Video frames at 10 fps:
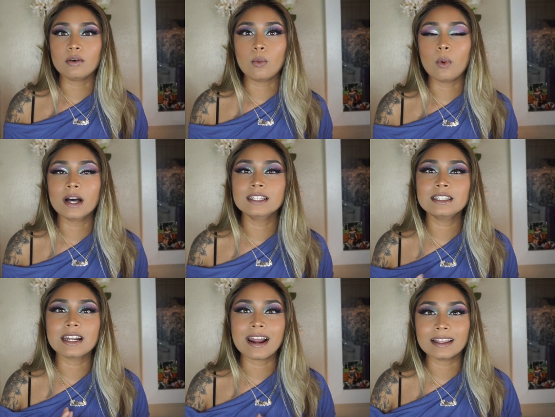The
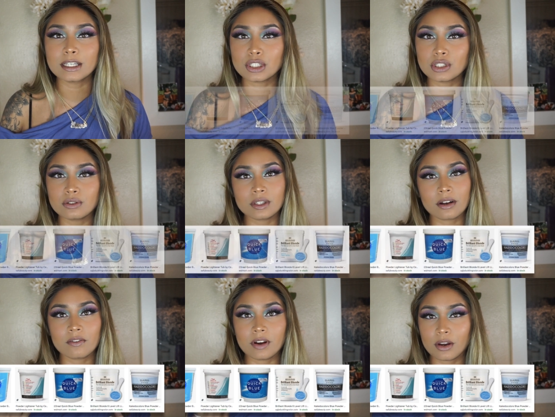ones that I like to use
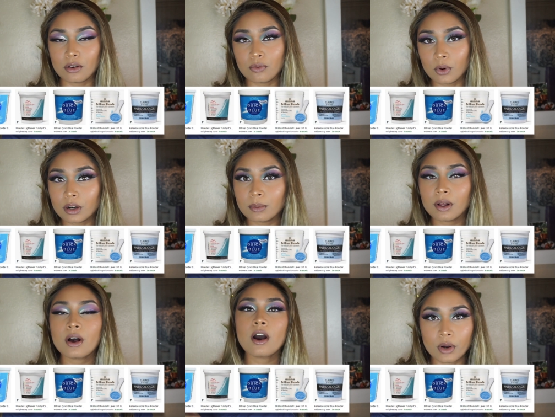that are very
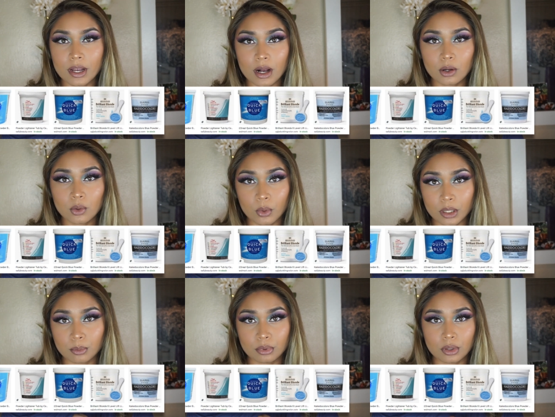affordable, L'Oreal
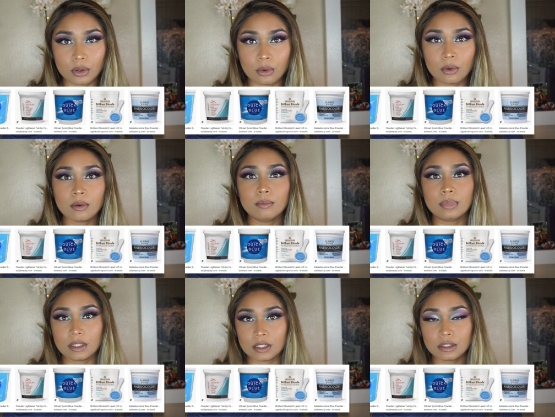Quick Blue
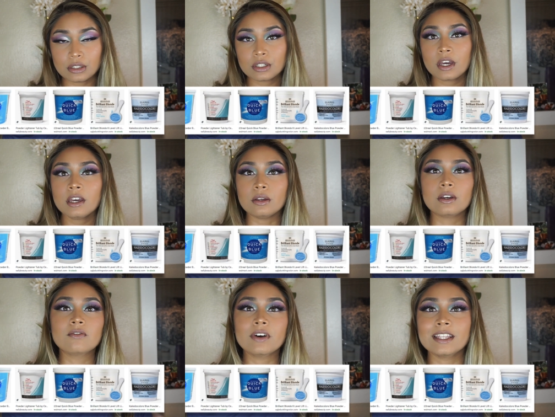Bleach.
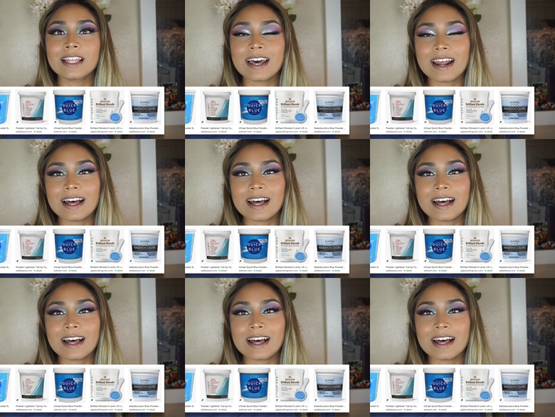You can find that